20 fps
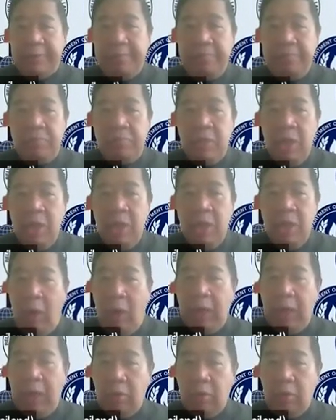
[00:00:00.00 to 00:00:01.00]
You are
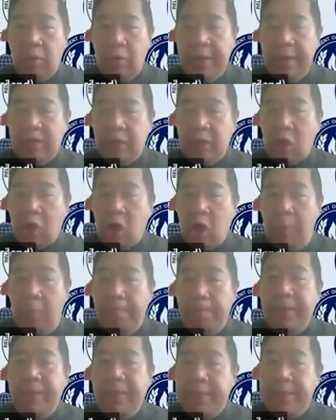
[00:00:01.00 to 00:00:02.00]
looking at the
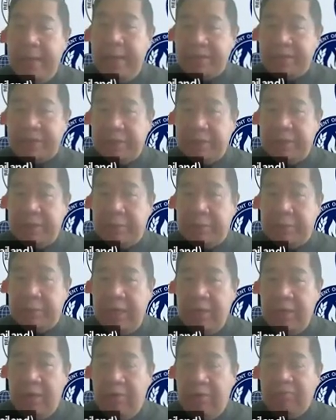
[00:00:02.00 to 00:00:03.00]
combination really
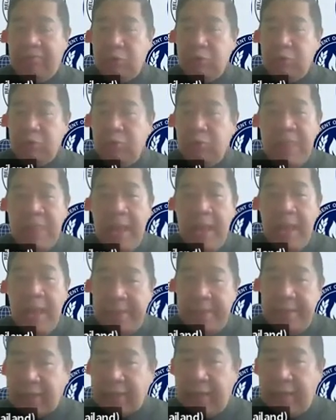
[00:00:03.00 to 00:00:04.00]
of two, not
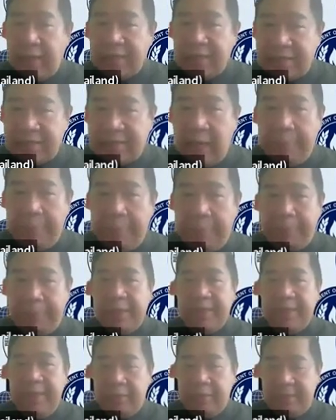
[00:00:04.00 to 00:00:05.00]
as separate
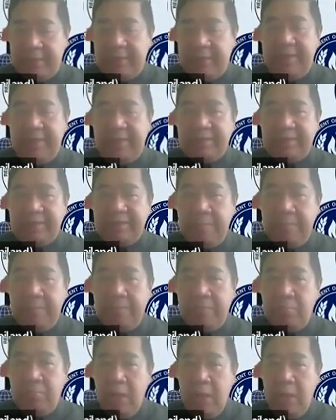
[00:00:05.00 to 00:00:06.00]
entities,
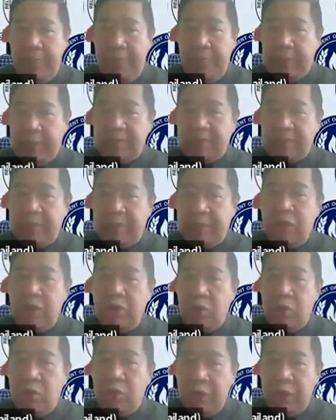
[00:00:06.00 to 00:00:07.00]
but as the
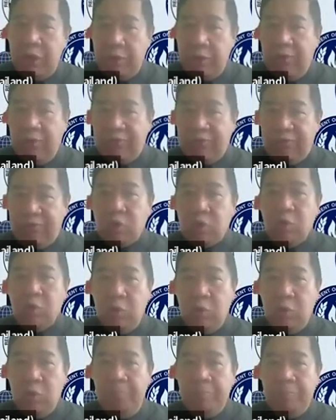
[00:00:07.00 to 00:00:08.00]
union of two.
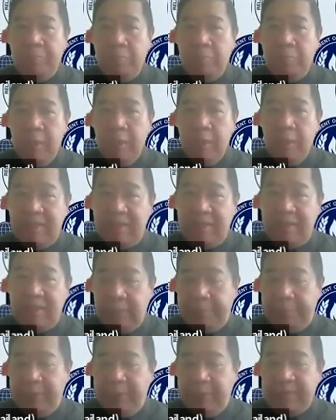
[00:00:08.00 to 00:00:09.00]

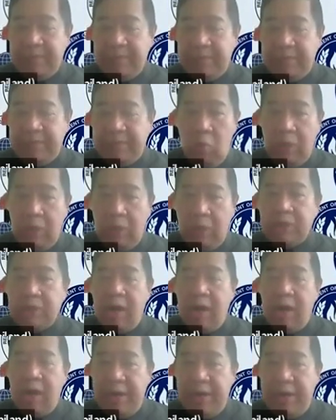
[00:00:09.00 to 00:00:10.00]
disciplines, which are
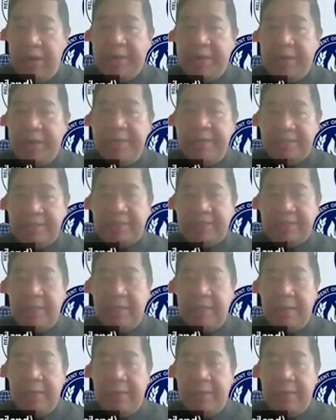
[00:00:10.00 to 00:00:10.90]
very necessary.